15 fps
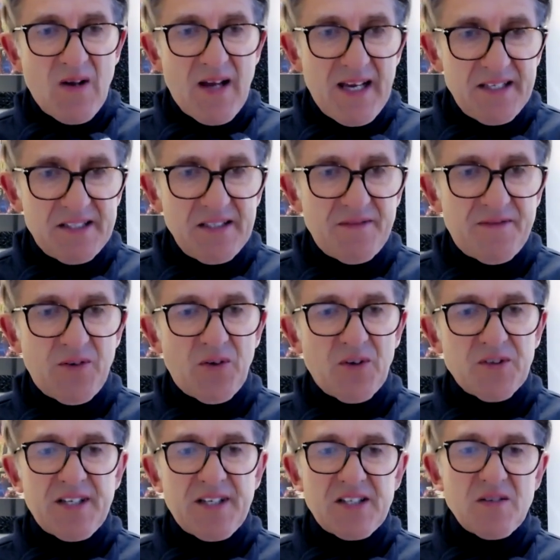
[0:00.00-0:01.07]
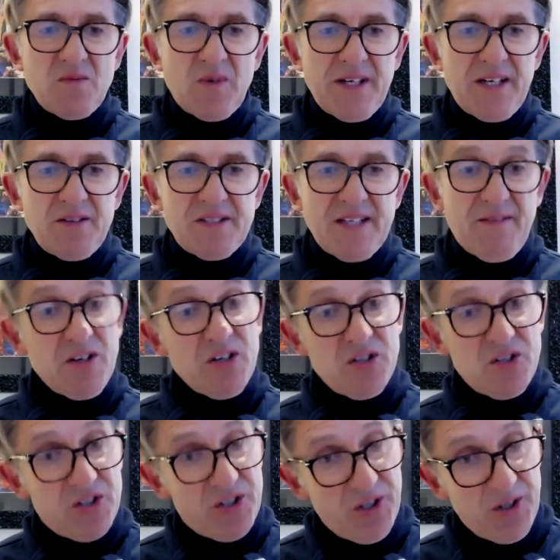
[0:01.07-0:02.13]
84, section
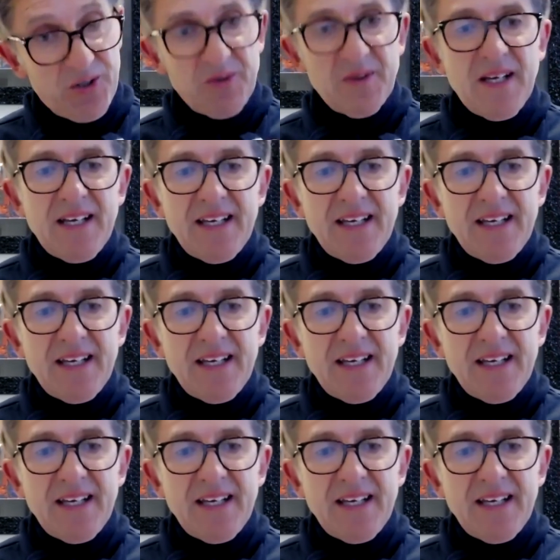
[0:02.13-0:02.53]
107(2),